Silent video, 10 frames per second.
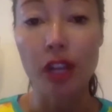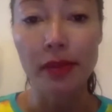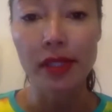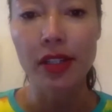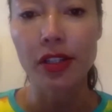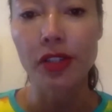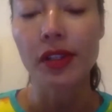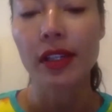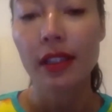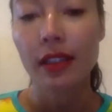
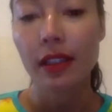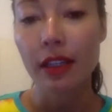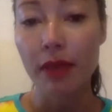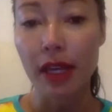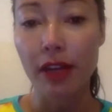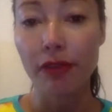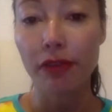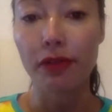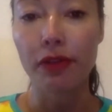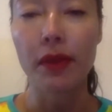seekers can
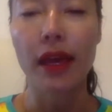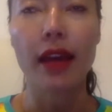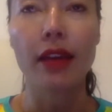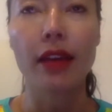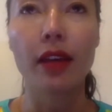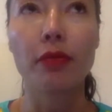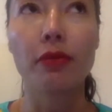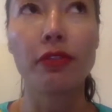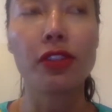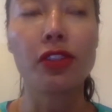benefit from that
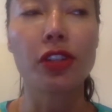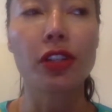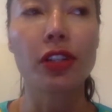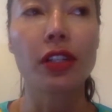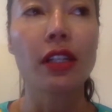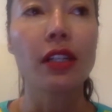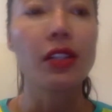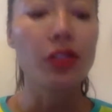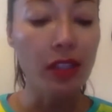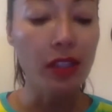feature. So
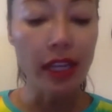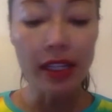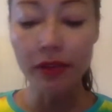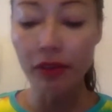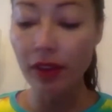there's a lot of different